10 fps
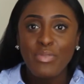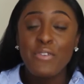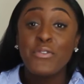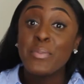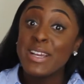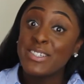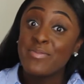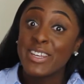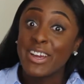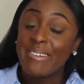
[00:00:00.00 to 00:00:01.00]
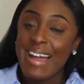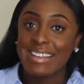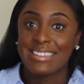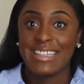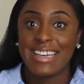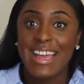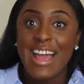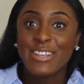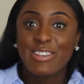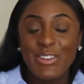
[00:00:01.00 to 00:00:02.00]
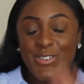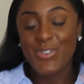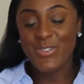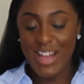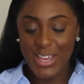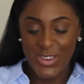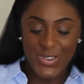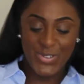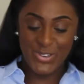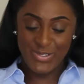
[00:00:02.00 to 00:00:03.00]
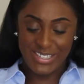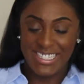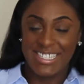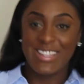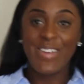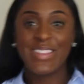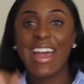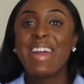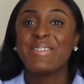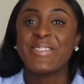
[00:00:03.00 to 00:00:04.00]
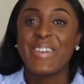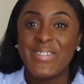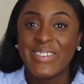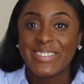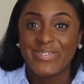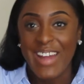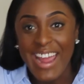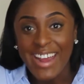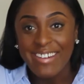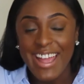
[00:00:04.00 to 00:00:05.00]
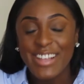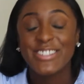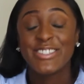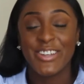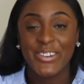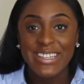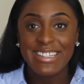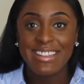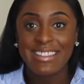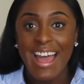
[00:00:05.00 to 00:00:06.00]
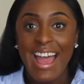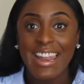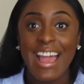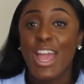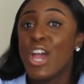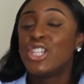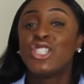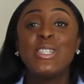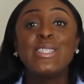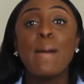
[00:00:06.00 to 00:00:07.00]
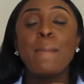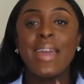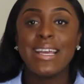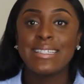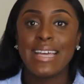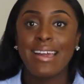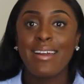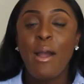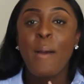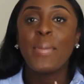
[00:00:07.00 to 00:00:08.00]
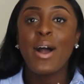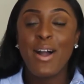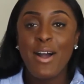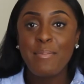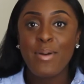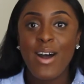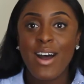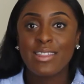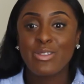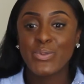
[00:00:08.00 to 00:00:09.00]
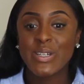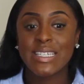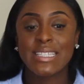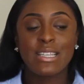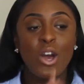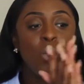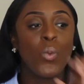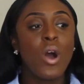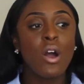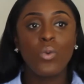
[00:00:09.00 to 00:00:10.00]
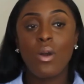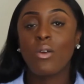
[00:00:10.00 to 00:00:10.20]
formation video, actually. So you know, all that cute Gucci stuff that everyone was wearing, Shiona did that. Like, she's amazing. But her path was work,